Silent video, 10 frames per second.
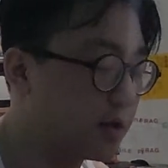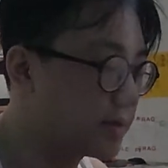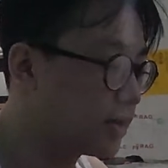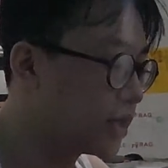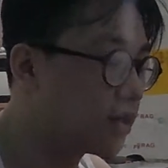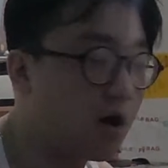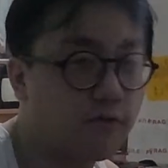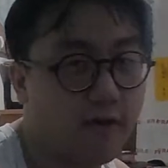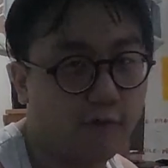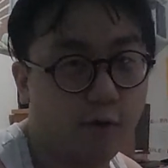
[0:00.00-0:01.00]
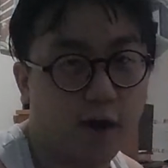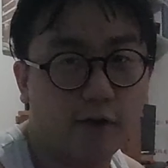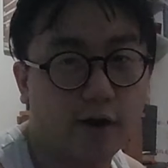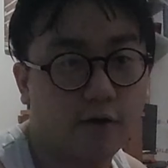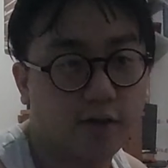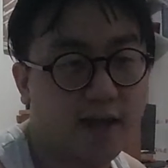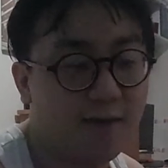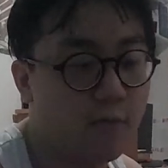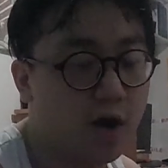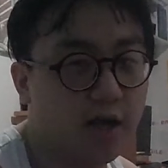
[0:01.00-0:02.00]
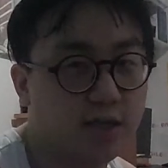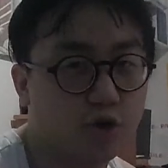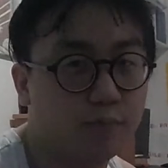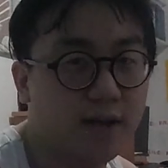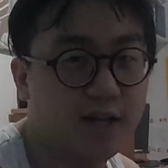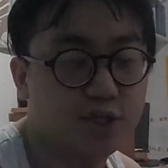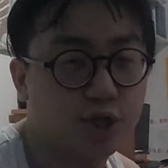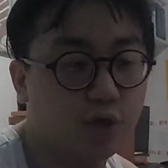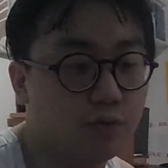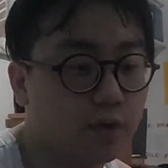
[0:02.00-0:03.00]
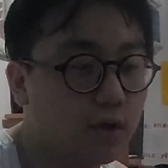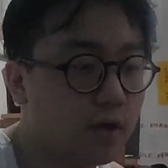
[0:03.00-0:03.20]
It's hard for everyone out here. Dating market is completely skewed.